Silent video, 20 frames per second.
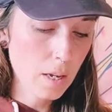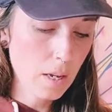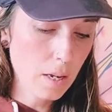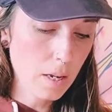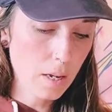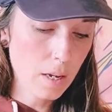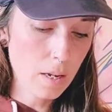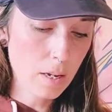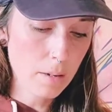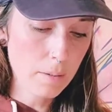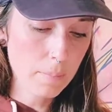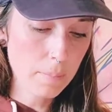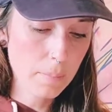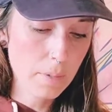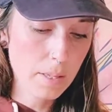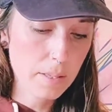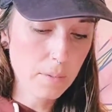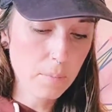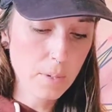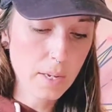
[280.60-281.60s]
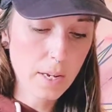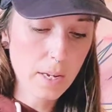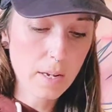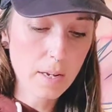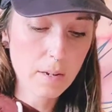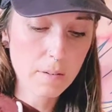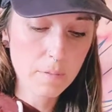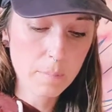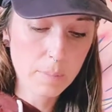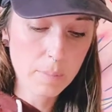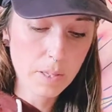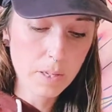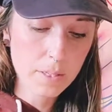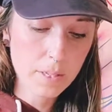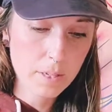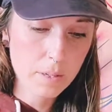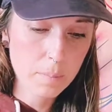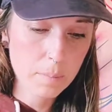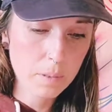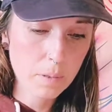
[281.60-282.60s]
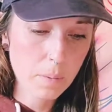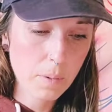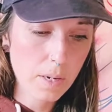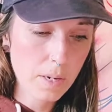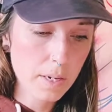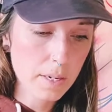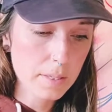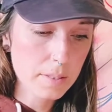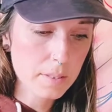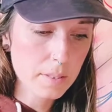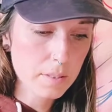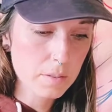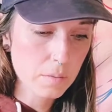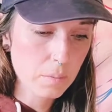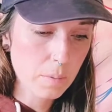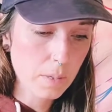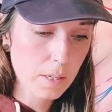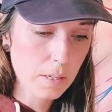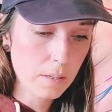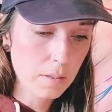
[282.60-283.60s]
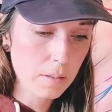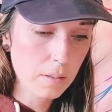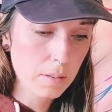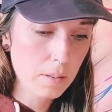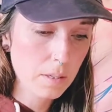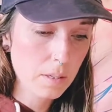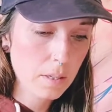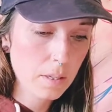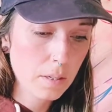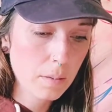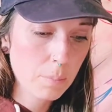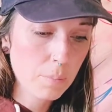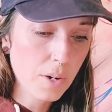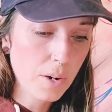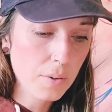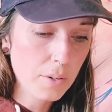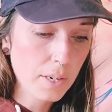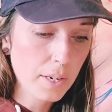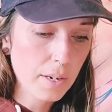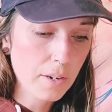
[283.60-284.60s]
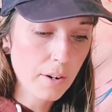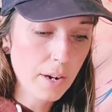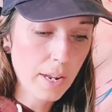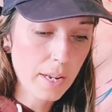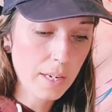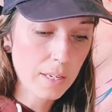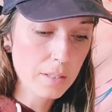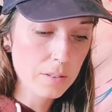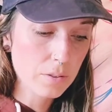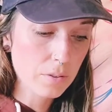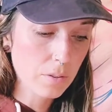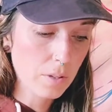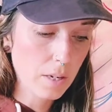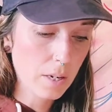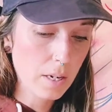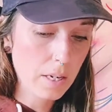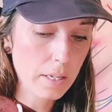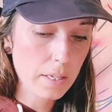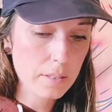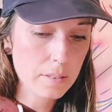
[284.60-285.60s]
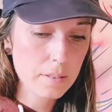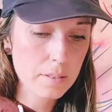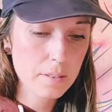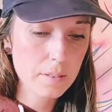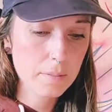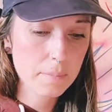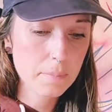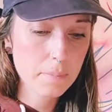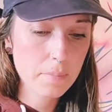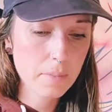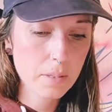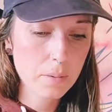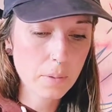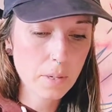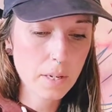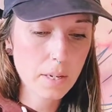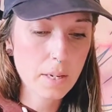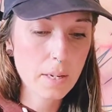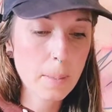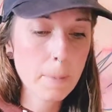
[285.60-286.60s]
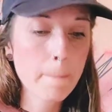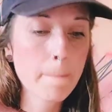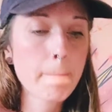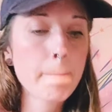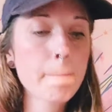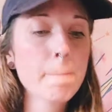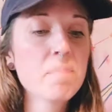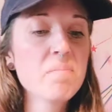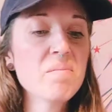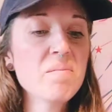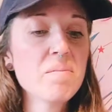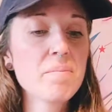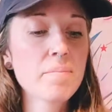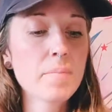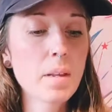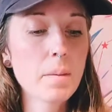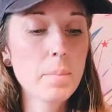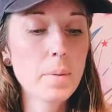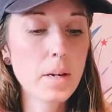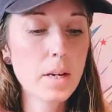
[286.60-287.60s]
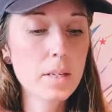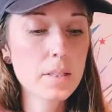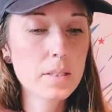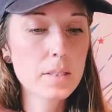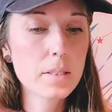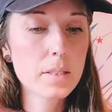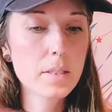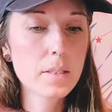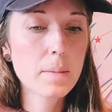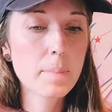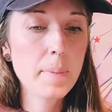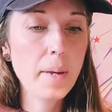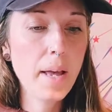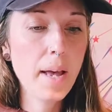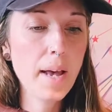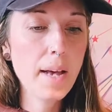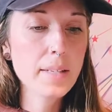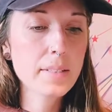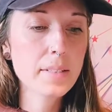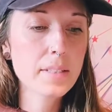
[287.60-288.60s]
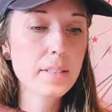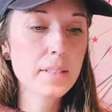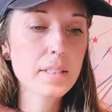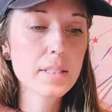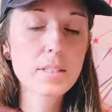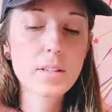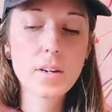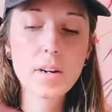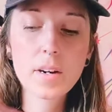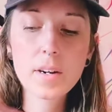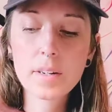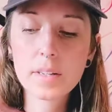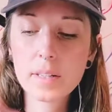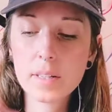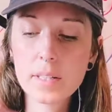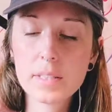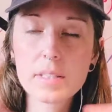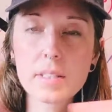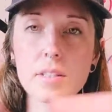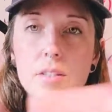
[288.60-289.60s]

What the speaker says: And then we have blonde hair, blue eyes as well. Brown hair, hazel eyes, okay? But the past, this card is